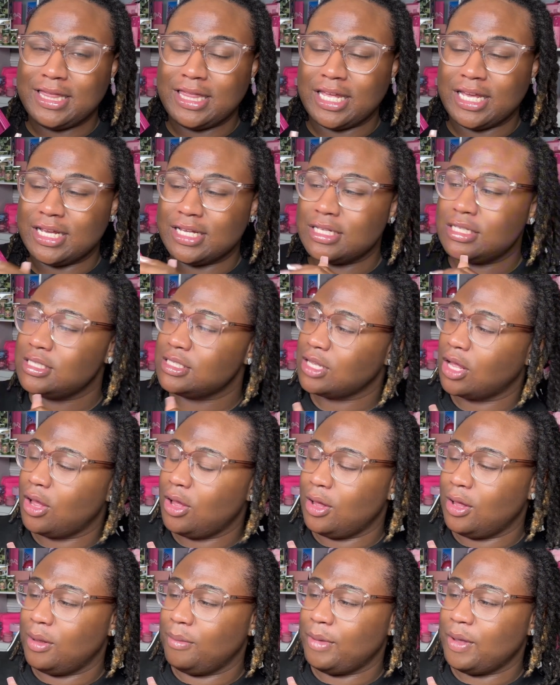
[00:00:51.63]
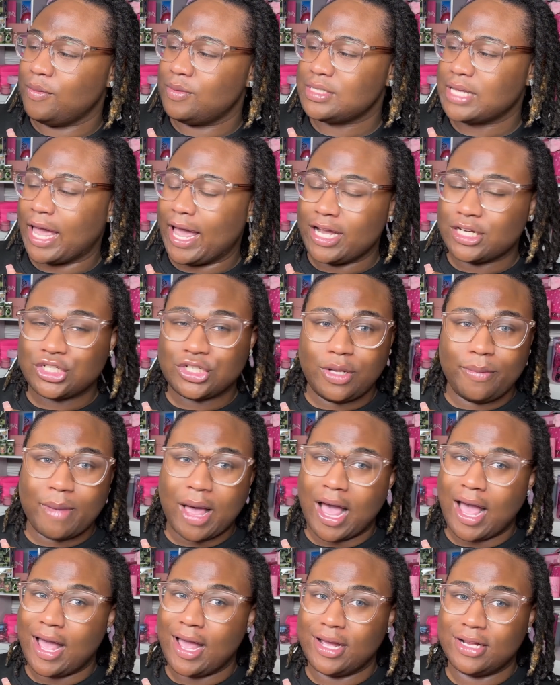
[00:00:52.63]
this, it was actually
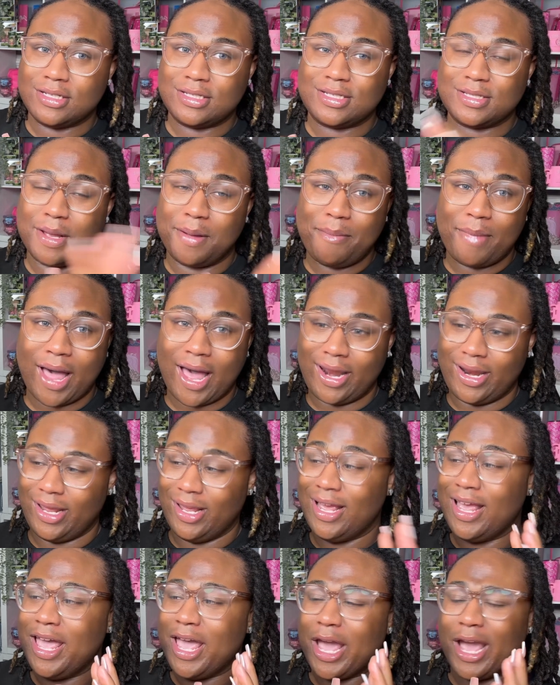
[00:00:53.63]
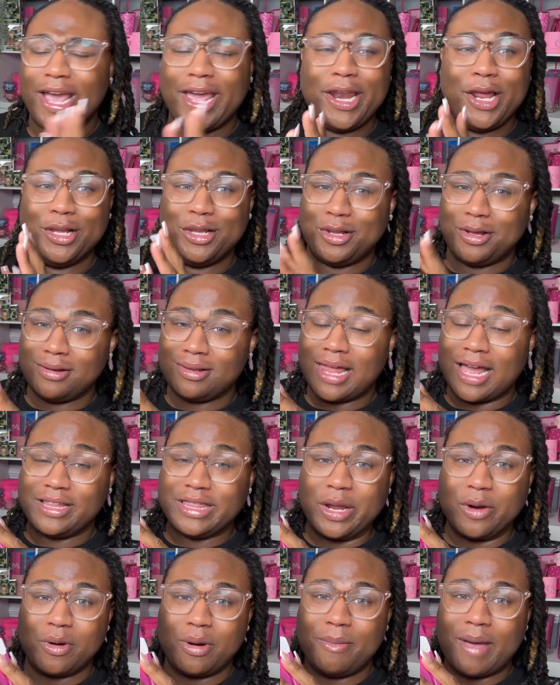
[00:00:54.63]
behind somebody and it looked like
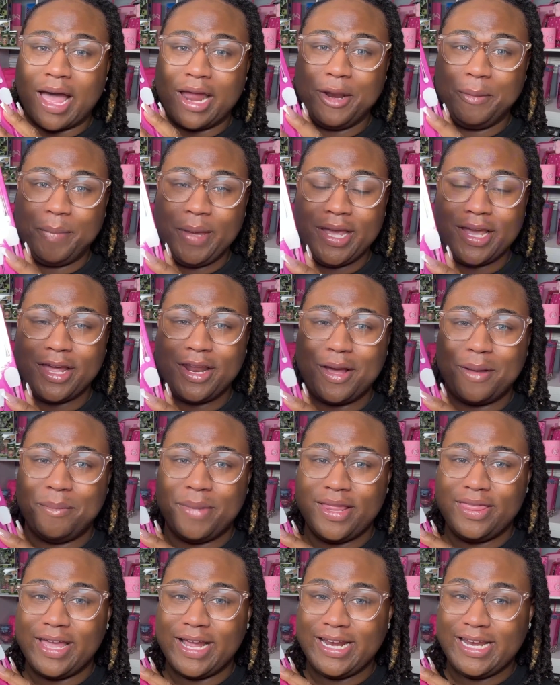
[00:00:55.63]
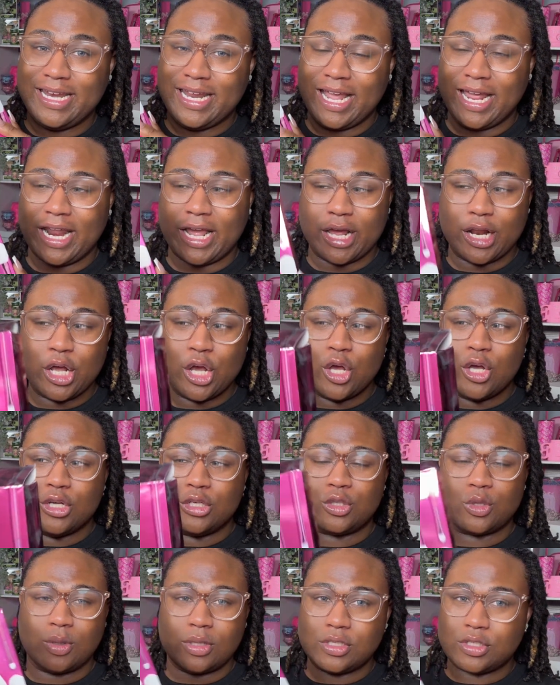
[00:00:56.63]
they were about to pick it up, but they didn't.
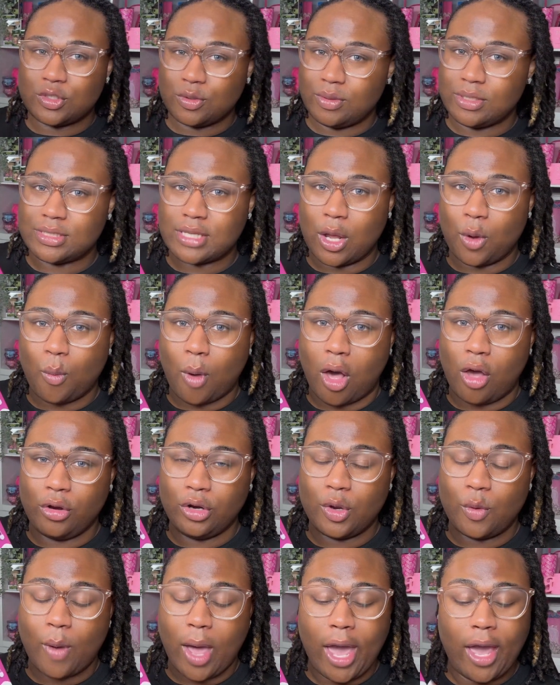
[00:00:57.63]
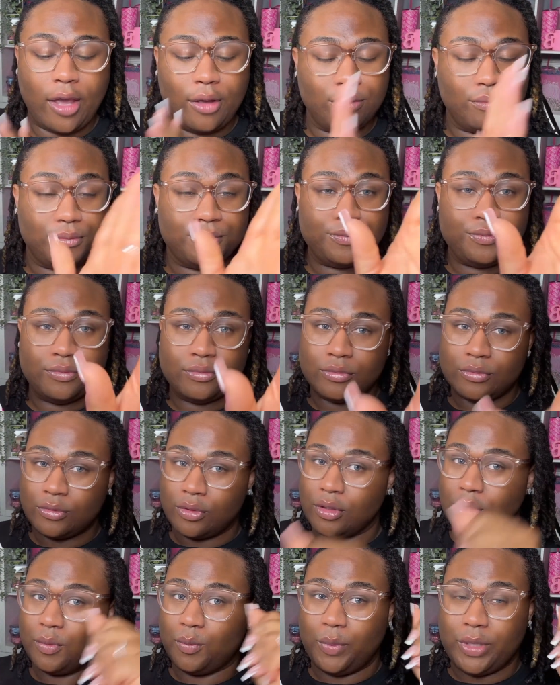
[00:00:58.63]
So as soon as they walked away,
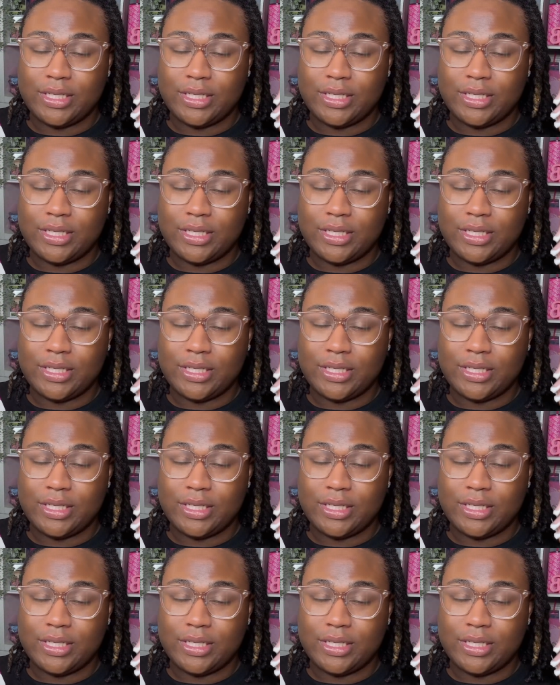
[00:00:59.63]
we